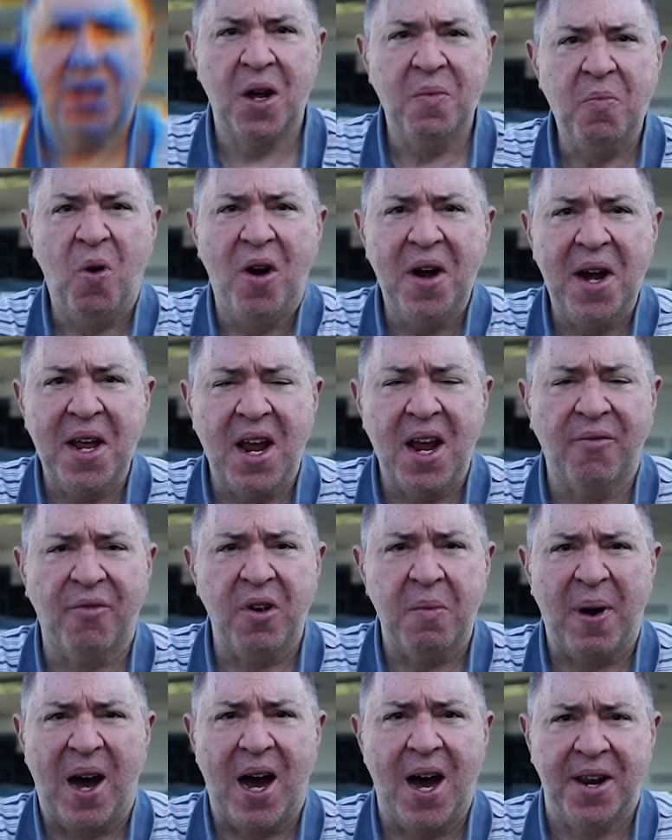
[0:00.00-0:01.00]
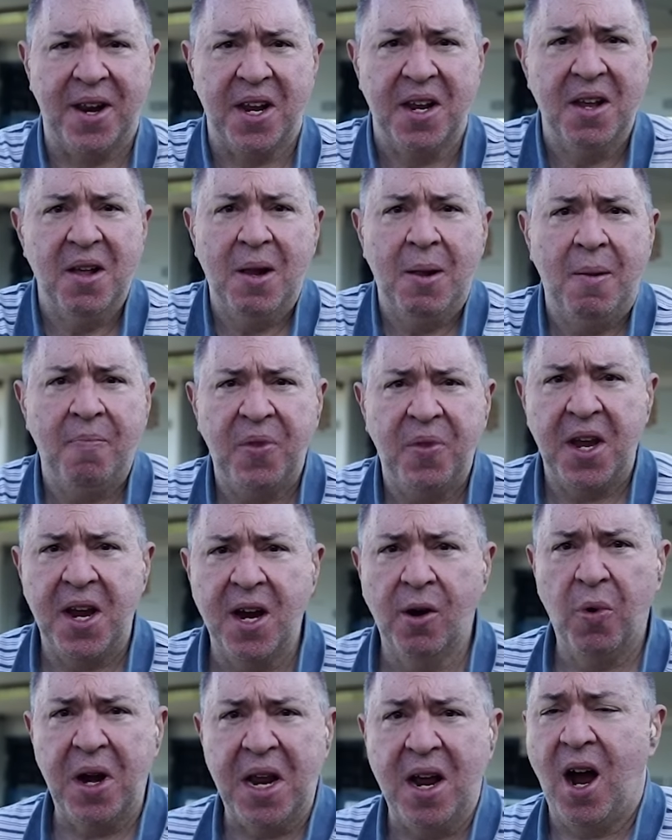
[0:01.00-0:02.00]
Good morning, everybody.
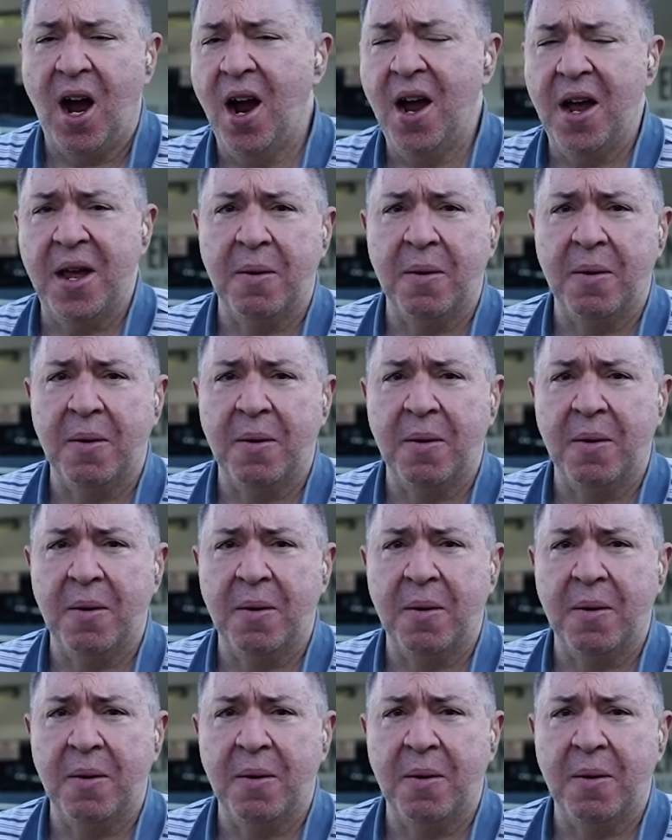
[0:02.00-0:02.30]
Here we are